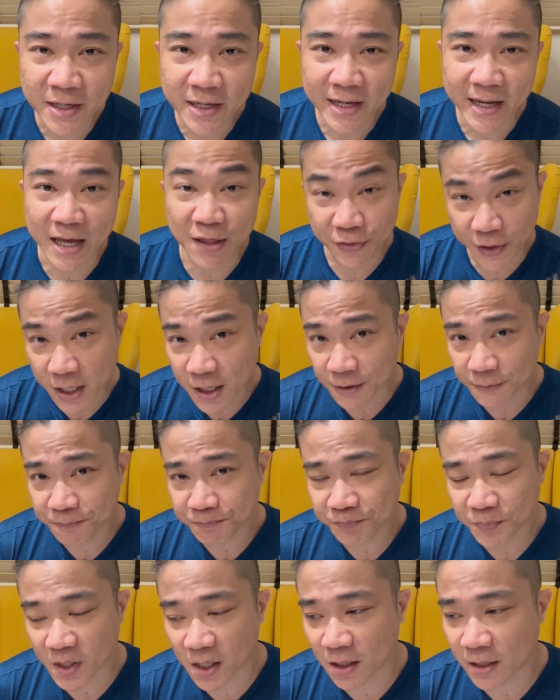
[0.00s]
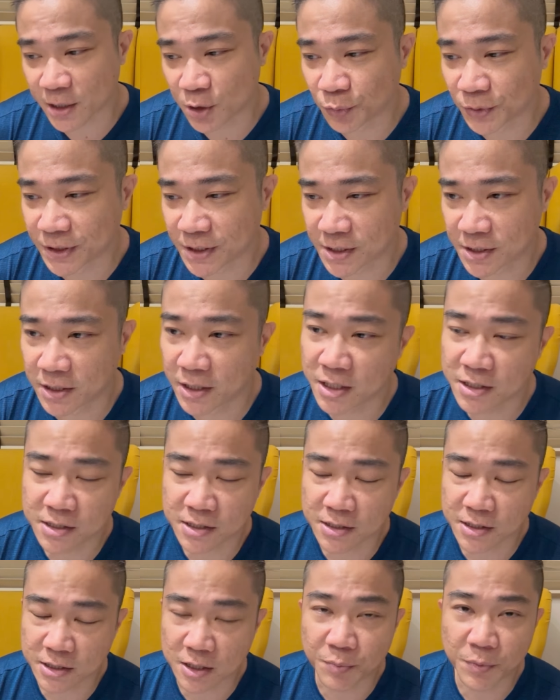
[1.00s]
And then he will discuss
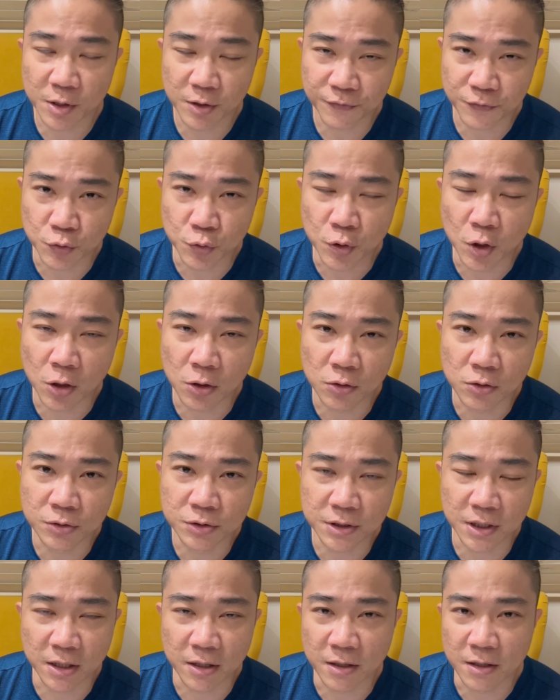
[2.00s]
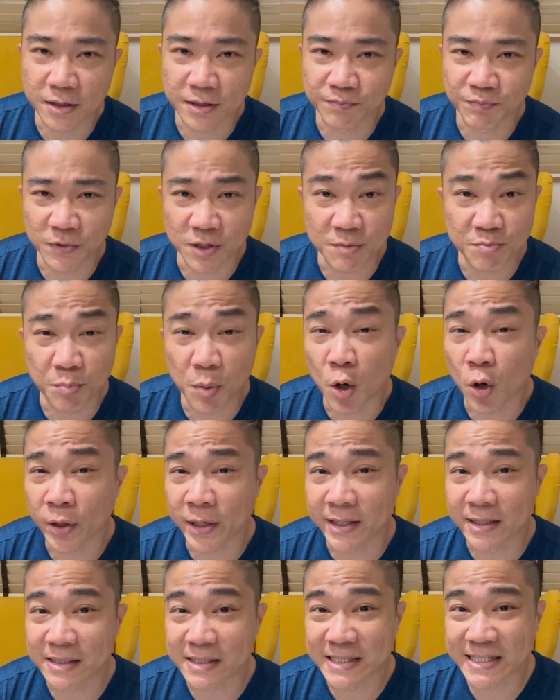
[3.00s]
something with you called the
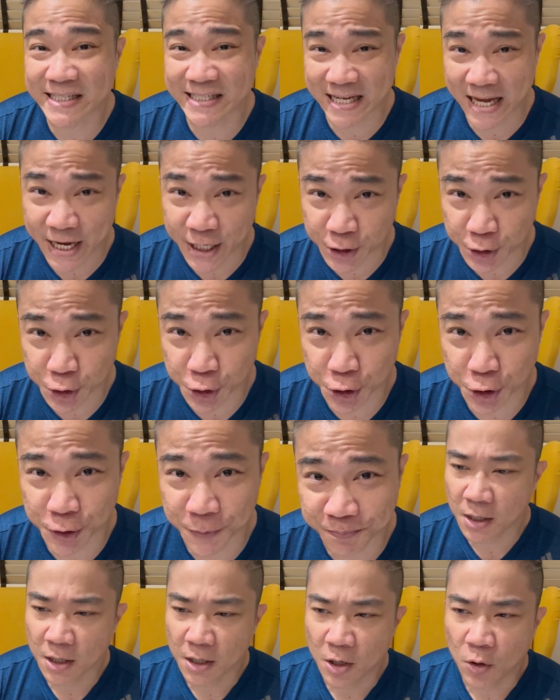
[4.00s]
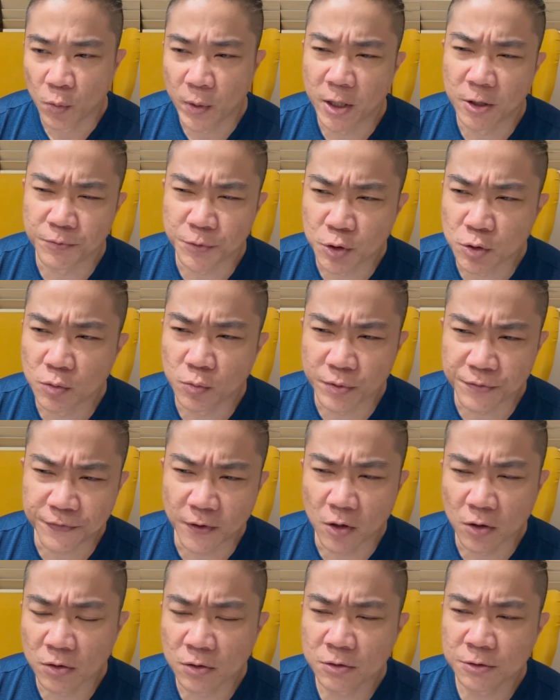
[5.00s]
pocket stash. Well, we've
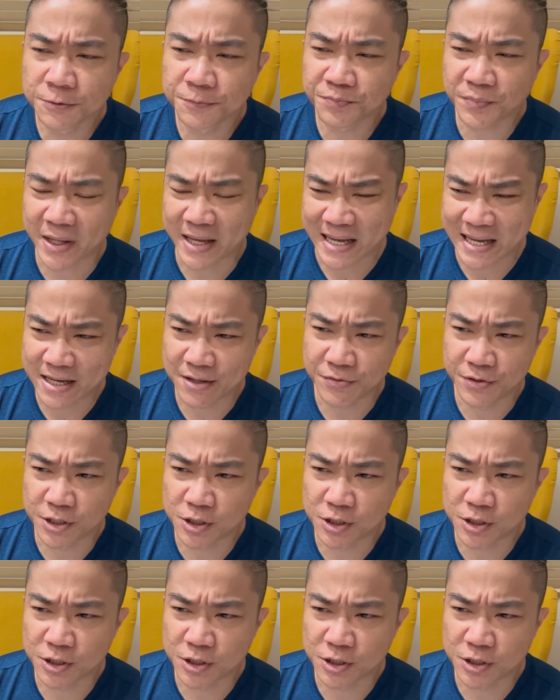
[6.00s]
all had this